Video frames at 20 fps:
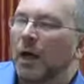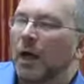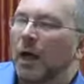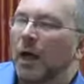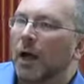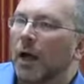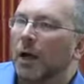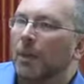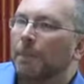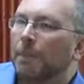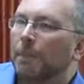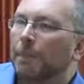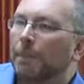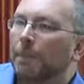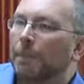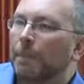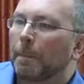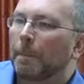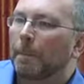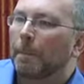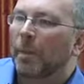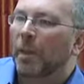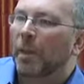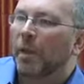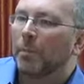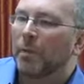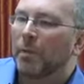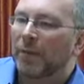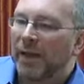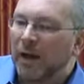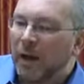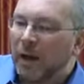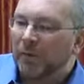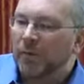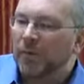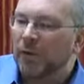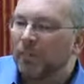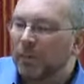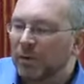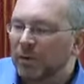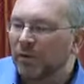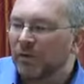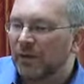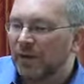But then over and above